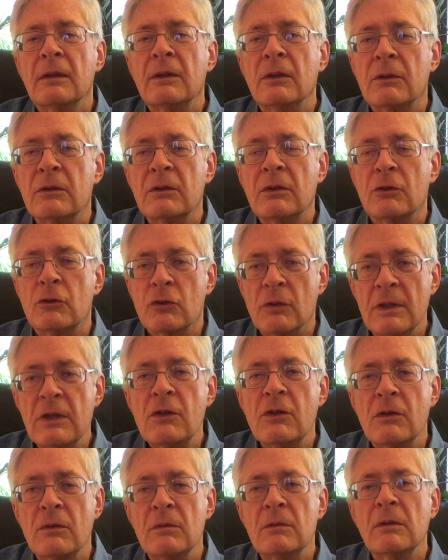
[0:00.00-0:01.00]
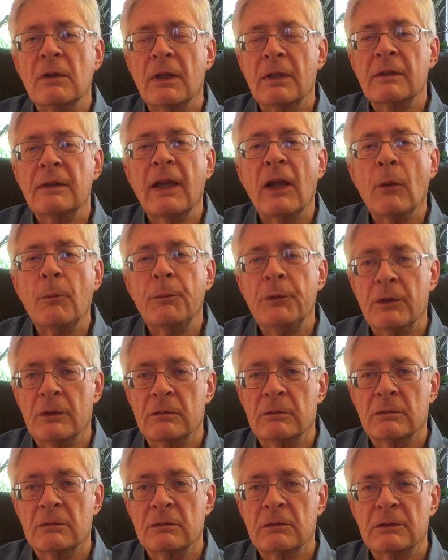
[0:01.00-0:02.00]
to treat you and help
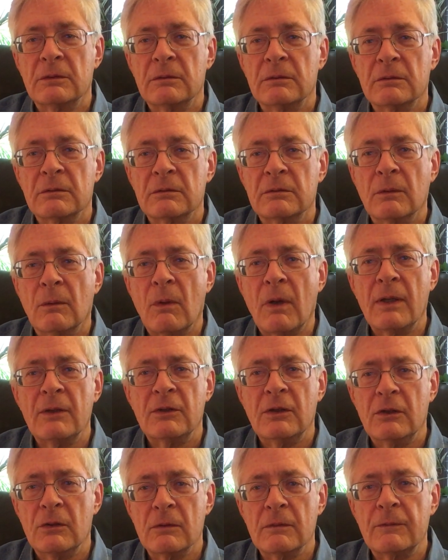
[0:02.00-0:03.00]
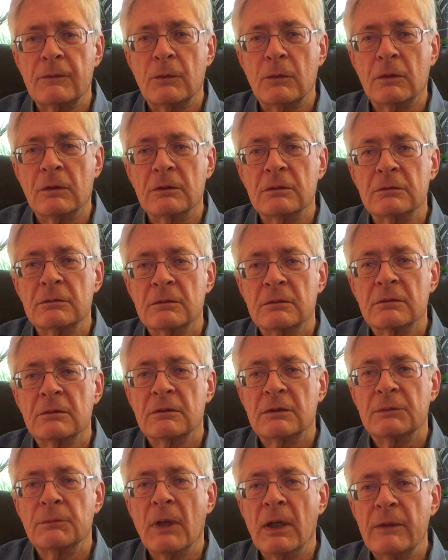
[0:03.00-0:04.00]
you. But why is it your fault?
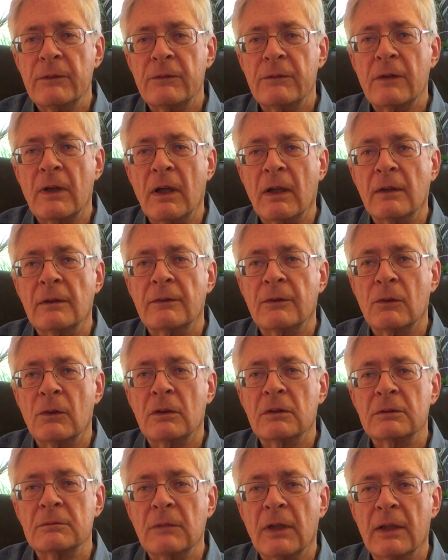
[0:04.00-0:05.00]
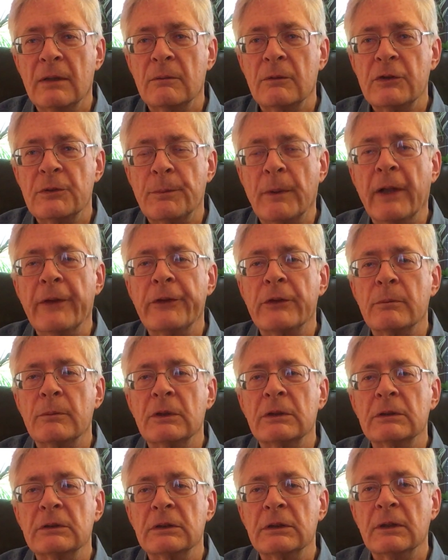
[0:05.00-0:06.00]
It's my fault, my
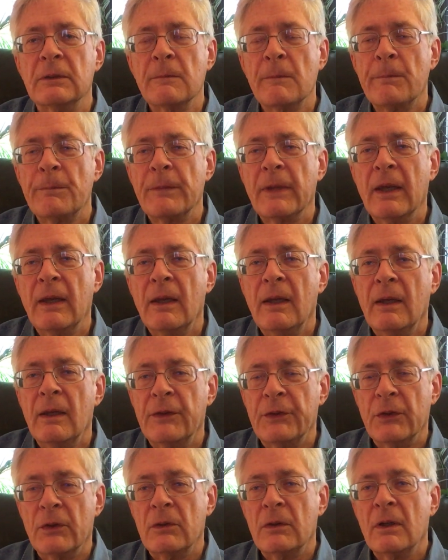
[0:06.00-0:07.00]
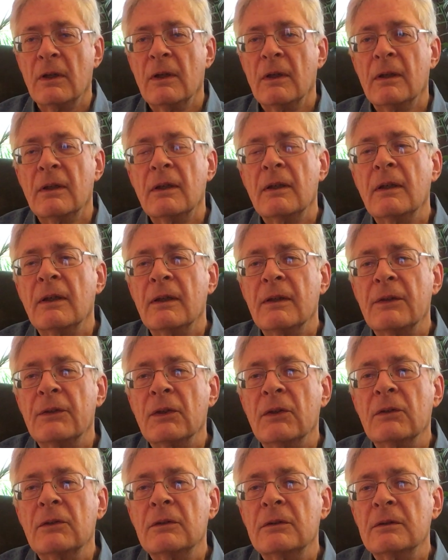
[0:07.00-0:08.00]
responsibility. So
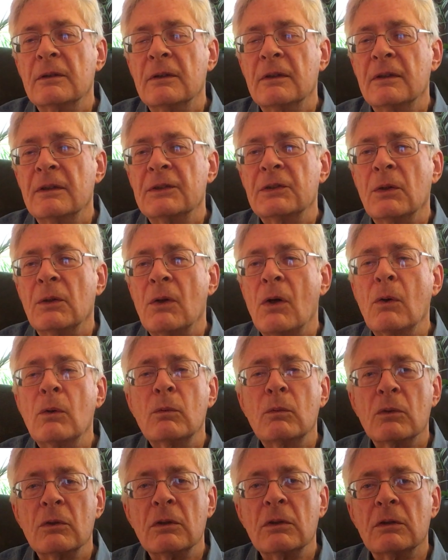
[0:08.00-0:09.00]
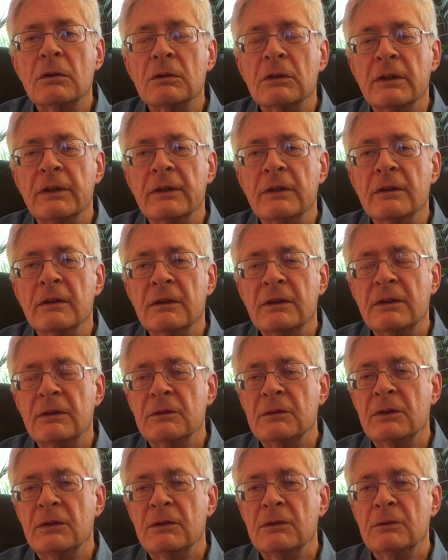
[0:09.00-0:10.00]
a whole world there
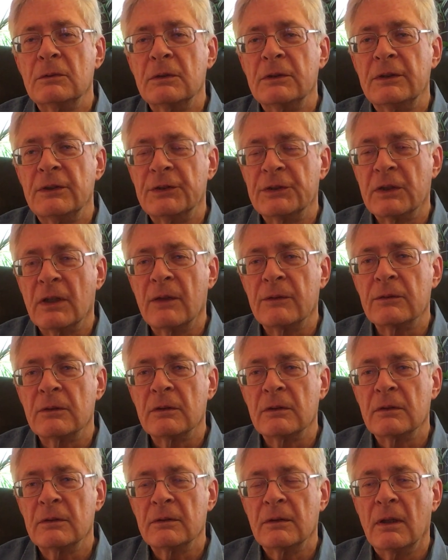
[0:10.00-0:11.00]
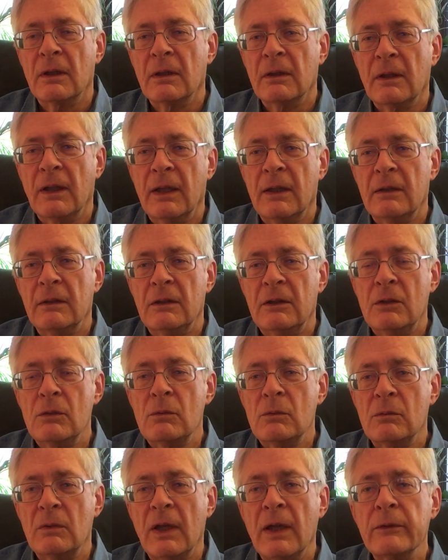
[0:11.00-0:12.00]
to discover,
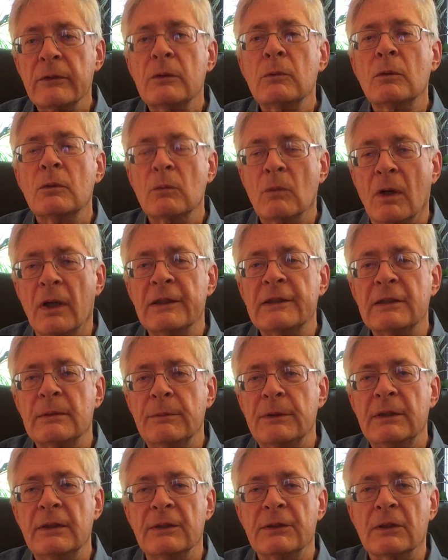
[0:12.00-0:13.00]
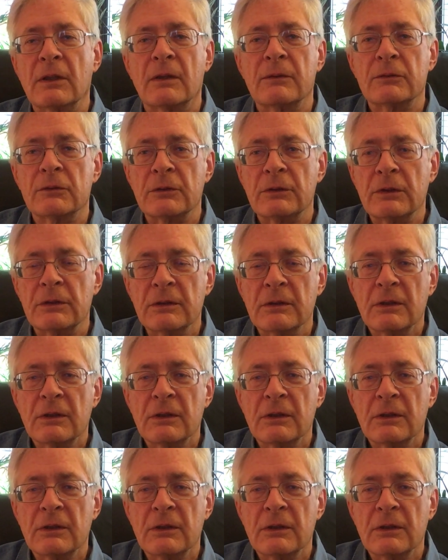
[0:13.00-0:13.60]
and everyone wants to be discovered.